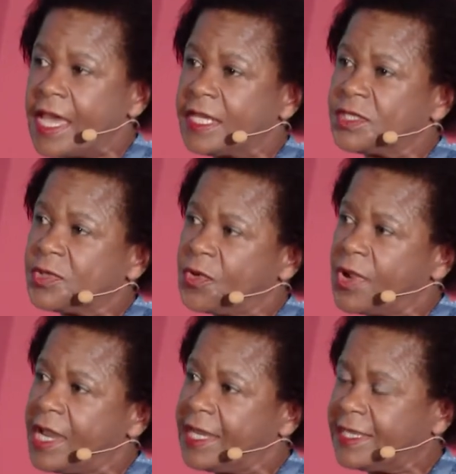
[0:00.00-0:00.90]
And
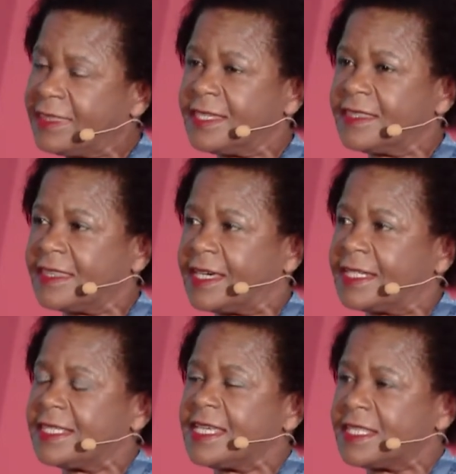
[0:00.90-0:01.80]
so I think
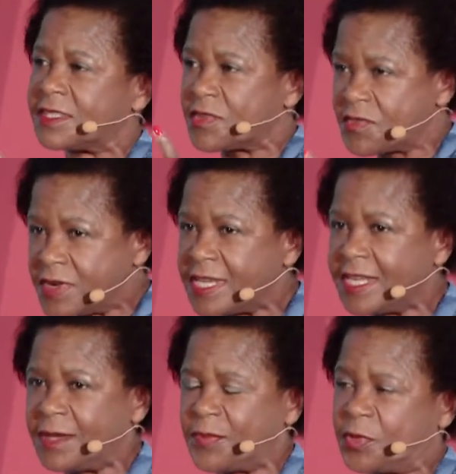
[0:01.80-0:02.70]
that it's
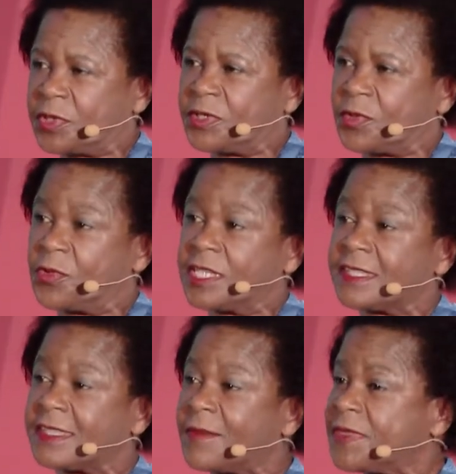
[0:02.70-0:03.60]
really important when
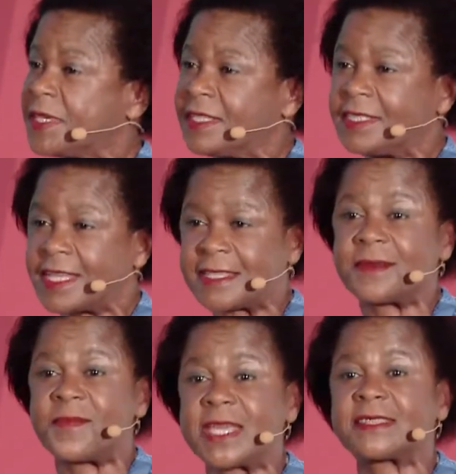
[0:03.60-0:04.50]
something
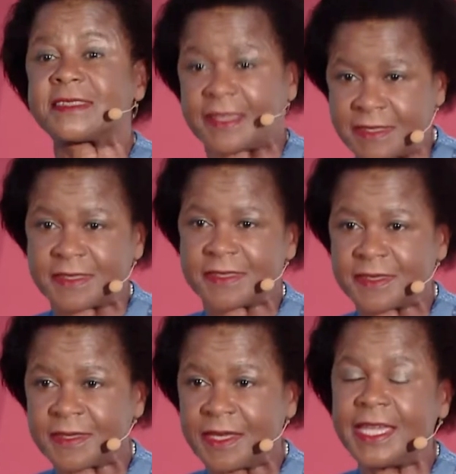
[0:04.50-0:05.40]
doesn't make
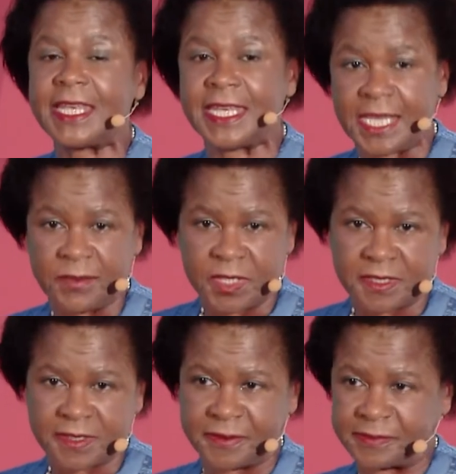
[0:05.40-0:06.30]
sense, name
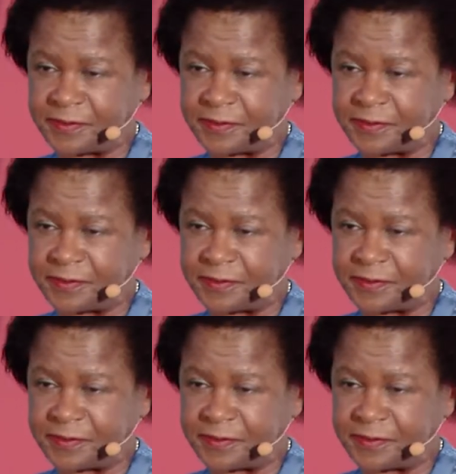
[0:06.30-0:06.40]
it.